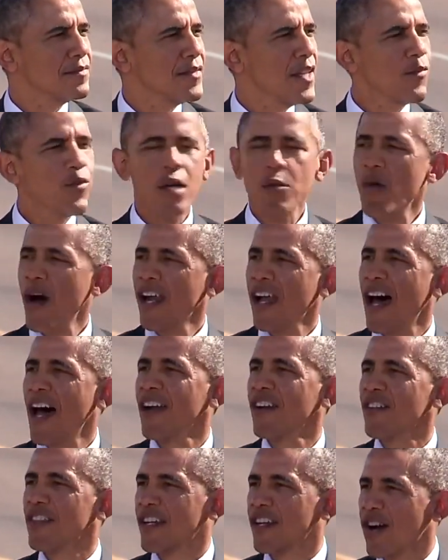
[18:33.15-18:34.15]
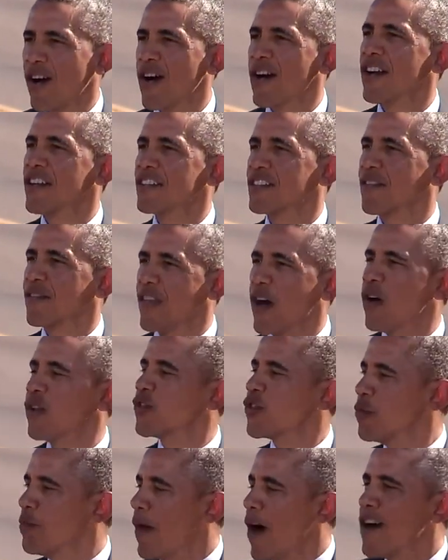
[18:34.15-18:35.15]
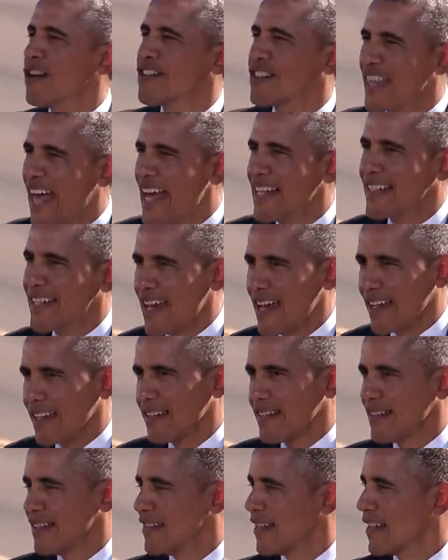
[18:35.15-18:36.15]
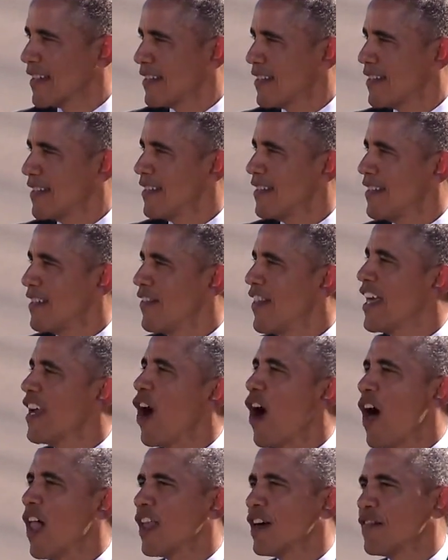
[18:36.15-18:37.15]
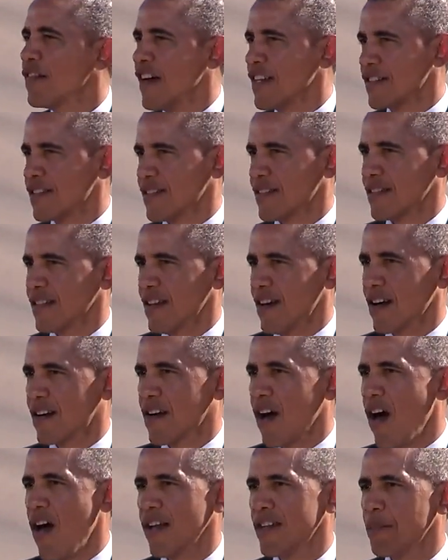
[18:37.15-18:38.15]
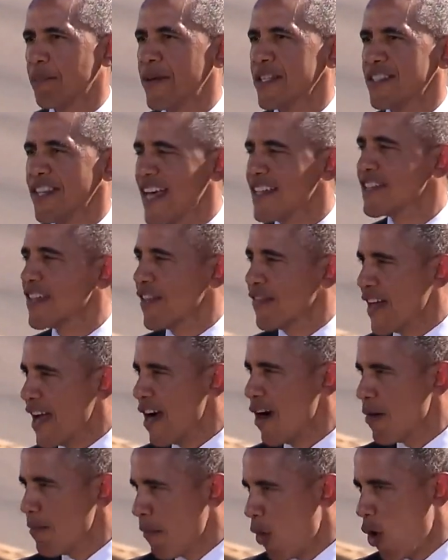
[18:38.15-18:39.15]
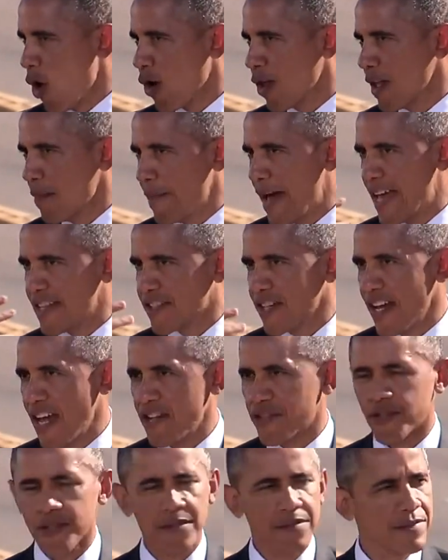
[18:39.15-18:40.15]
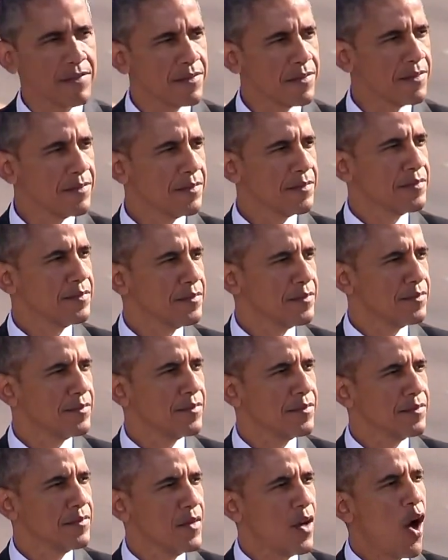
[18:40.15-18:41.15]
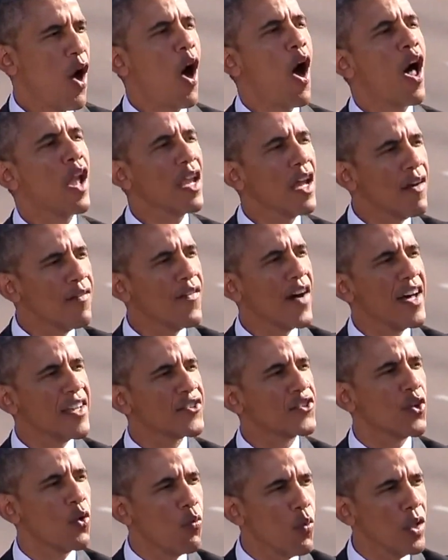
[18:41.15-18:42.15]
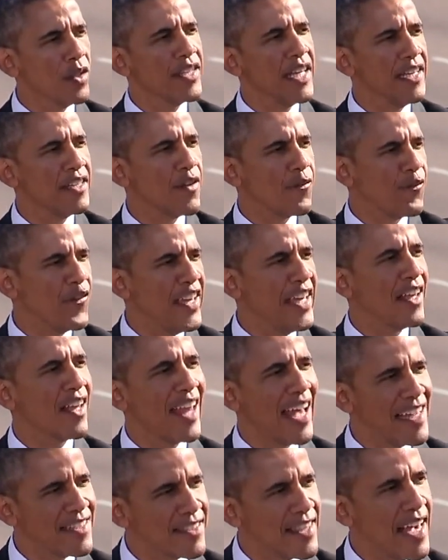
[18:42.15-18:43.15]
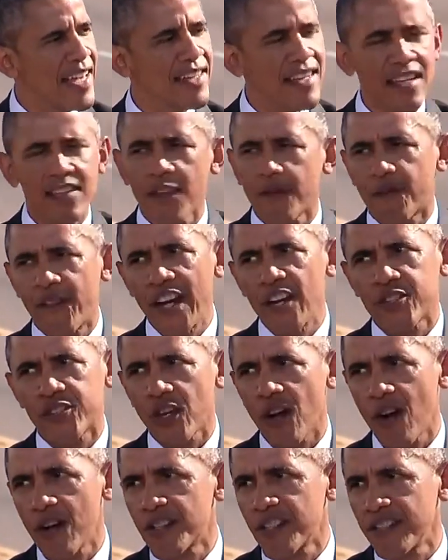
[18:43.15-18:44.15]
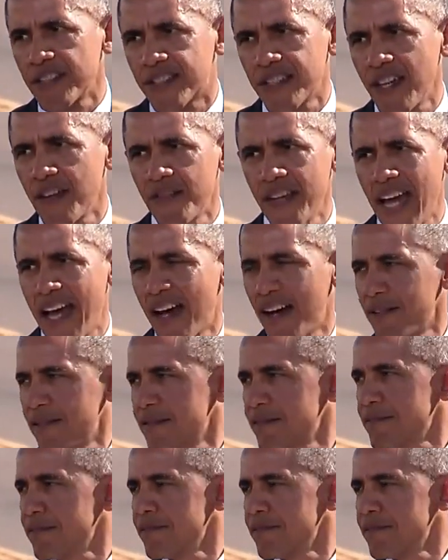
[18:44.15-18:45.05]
If we want to honor the courage of those who marched that day, then all of us are called to possess their moral imagination. All of us will need to feel as they did the fierce urgency of now.